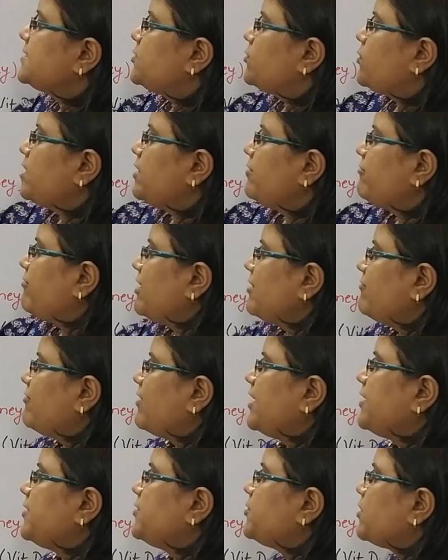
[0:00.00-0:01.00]
this
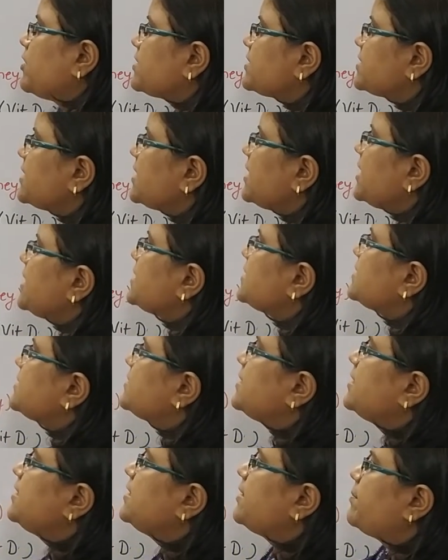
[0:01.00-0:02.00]

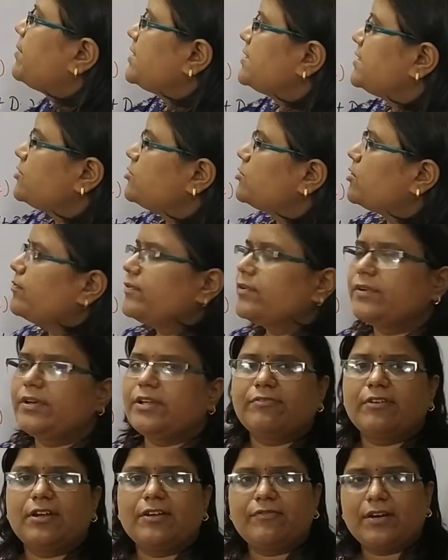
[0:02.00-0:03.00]
25-hydroxylase, in the presence of
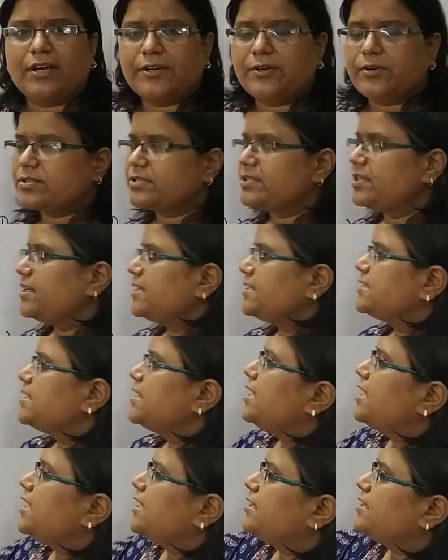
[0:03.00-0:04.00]
25-hydroxylase,
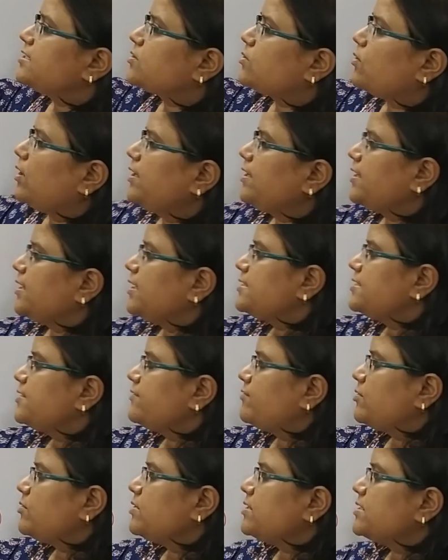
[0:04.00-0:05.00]
this
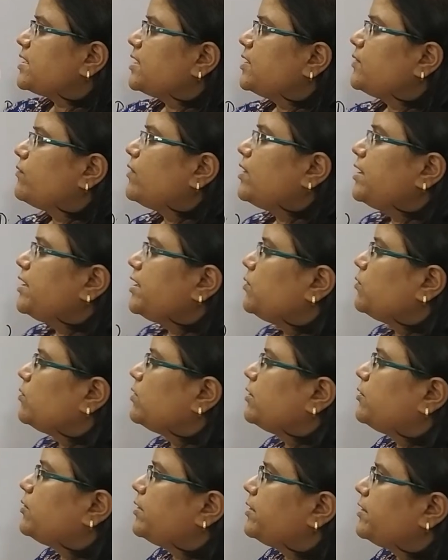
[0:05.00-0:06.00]
cholecalciferol is converted into
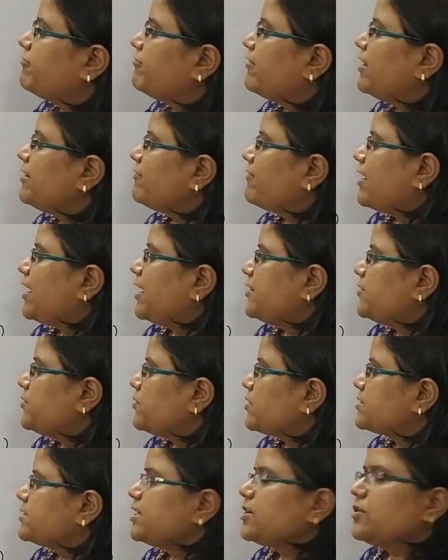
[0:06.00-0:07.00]
the
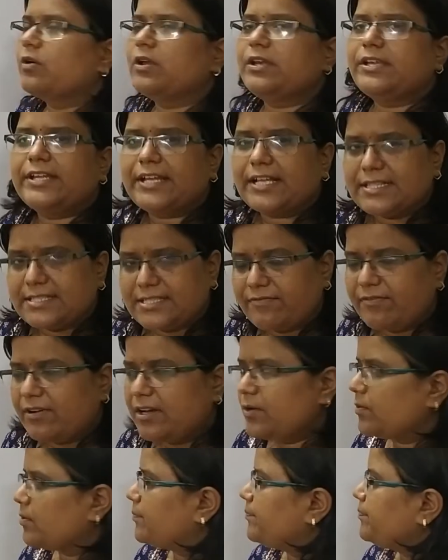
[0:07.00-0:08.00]

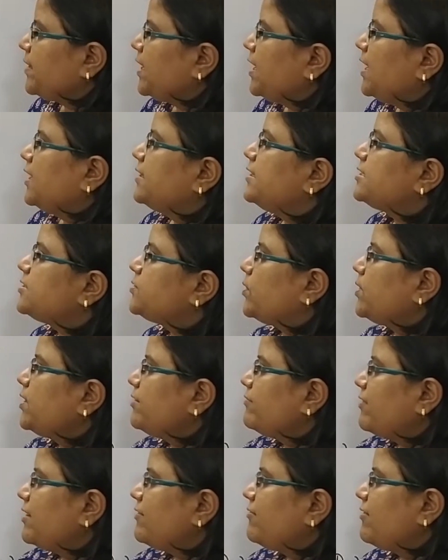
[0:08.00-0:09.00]
25-hydroxycholecalciferol. This
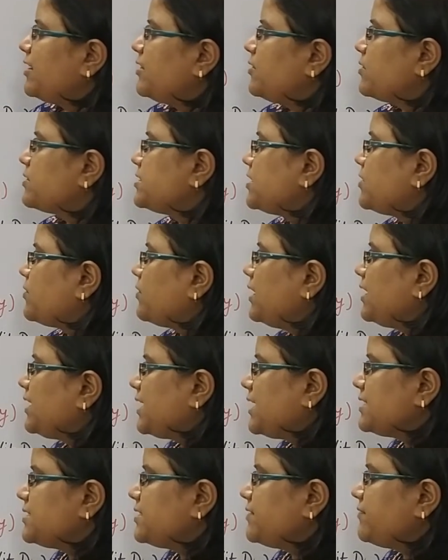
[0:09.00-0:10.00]

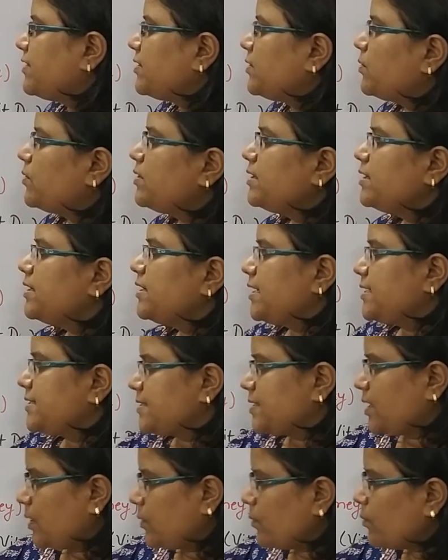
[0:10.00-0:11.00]
25-hydroxycholecalciferol
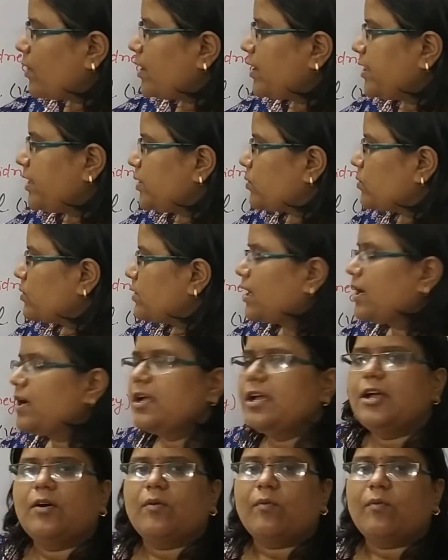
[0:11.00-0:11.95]
is converted into the